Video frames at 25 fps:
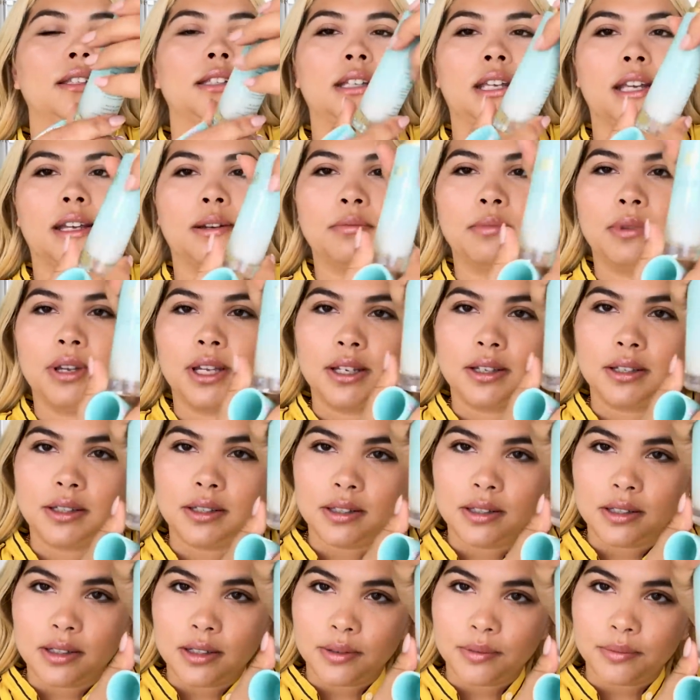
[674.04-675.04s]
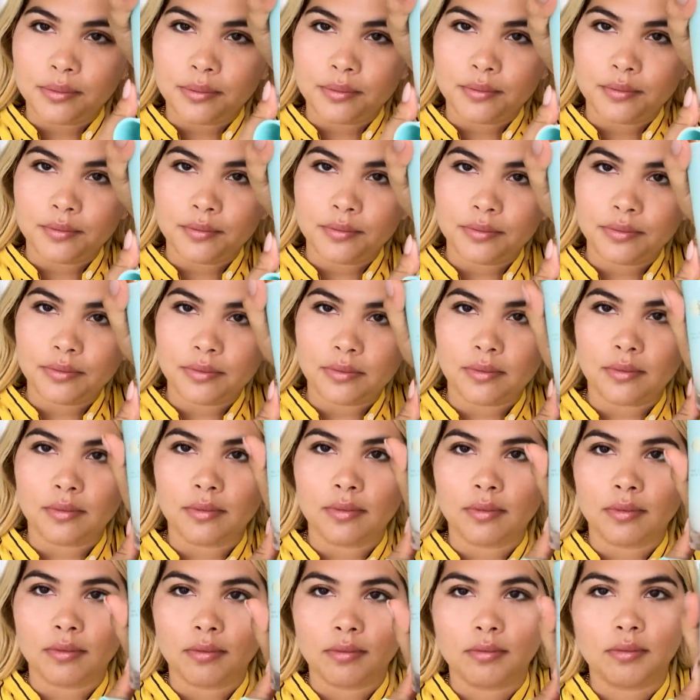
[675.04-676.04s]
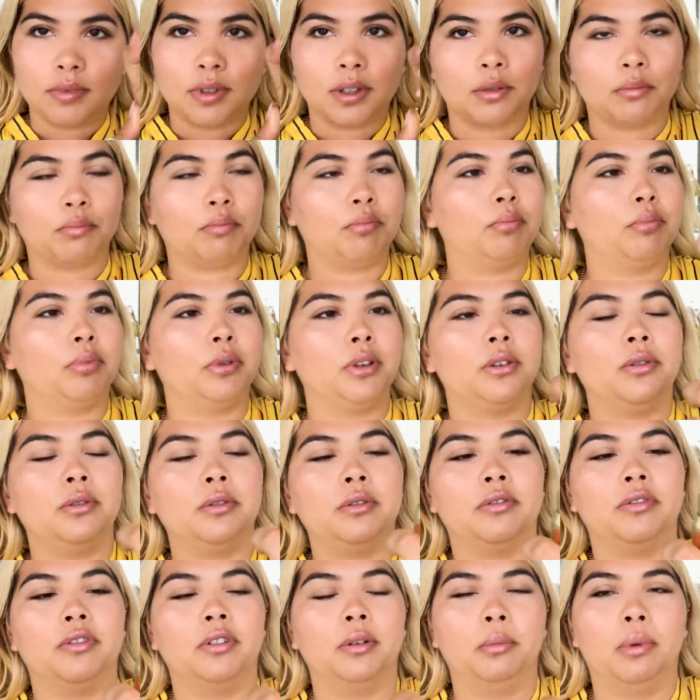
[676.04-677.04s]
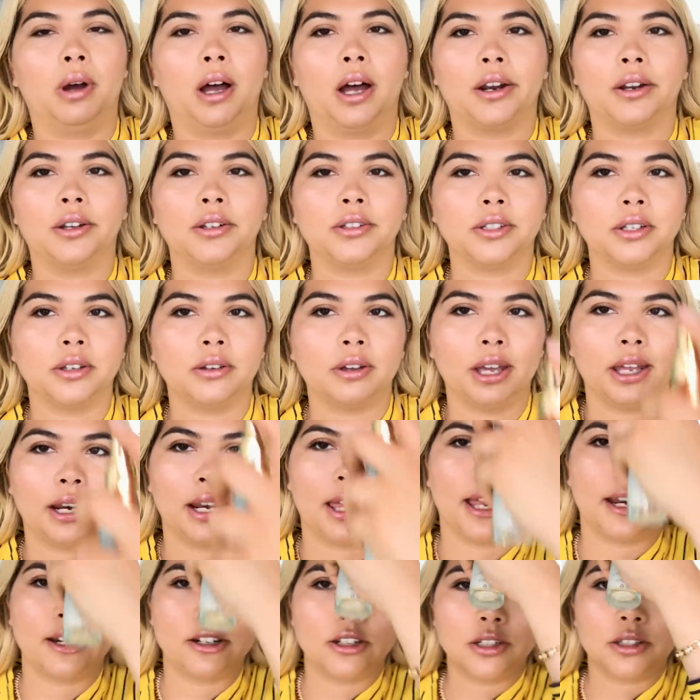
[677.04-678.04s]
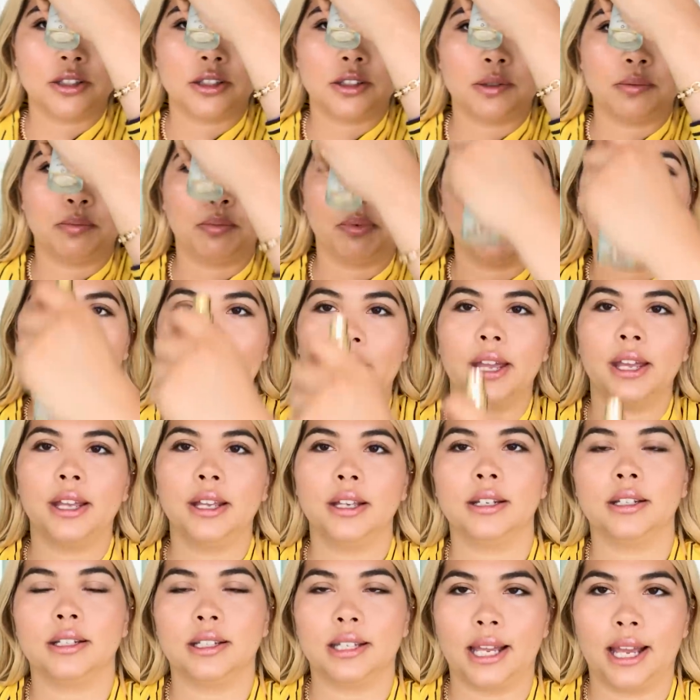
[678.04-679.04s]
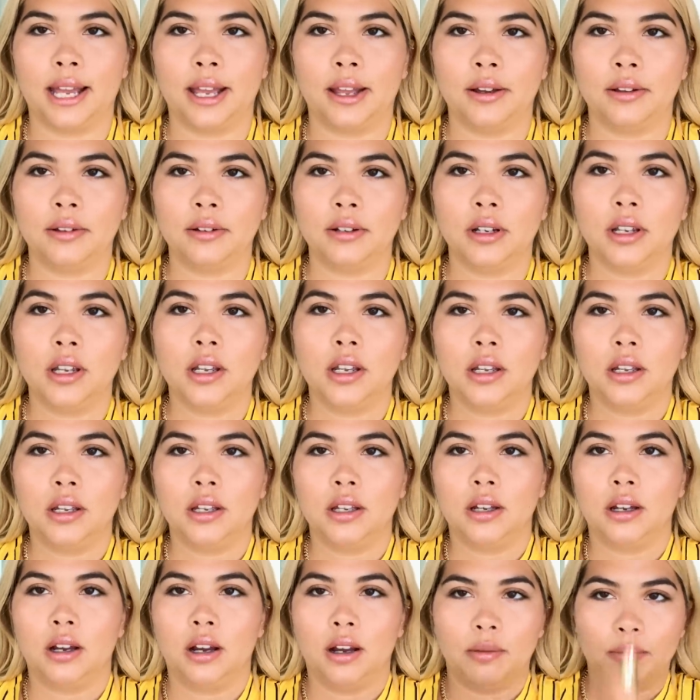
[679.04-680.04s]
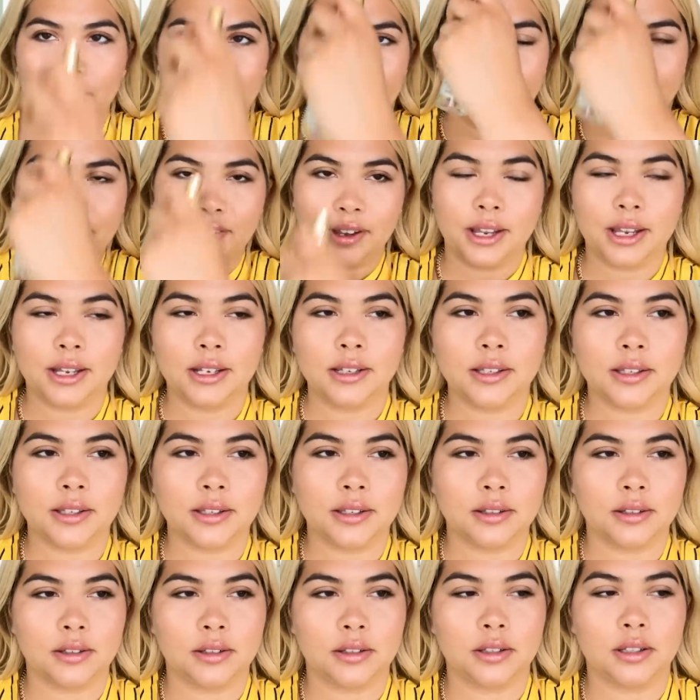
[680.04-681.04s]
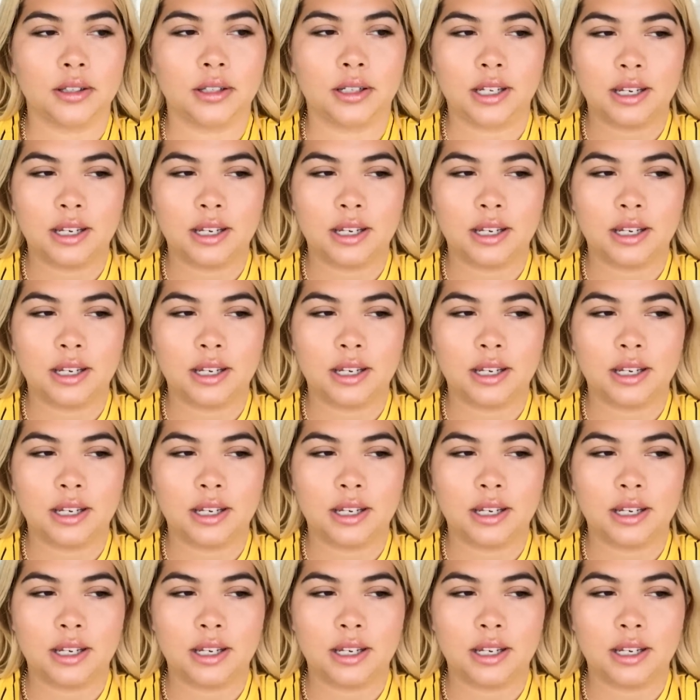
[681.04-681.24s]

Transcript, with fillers: Skin Mist. It's a beautiful bottle too. And I just spray it down my face.